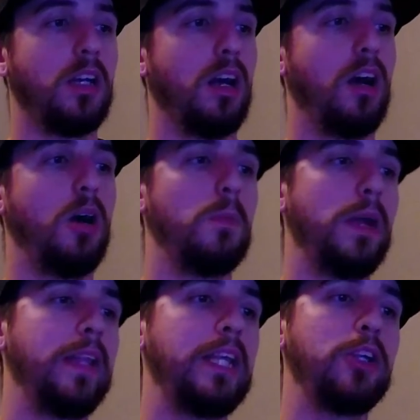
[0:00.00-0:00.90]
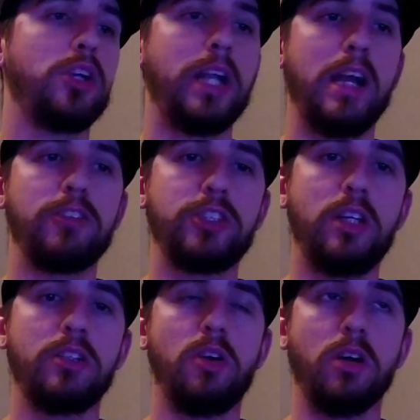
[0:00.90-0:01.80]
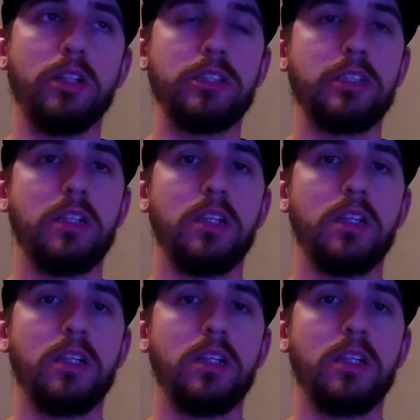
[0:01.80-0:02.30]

And then you're going to have stunt cars.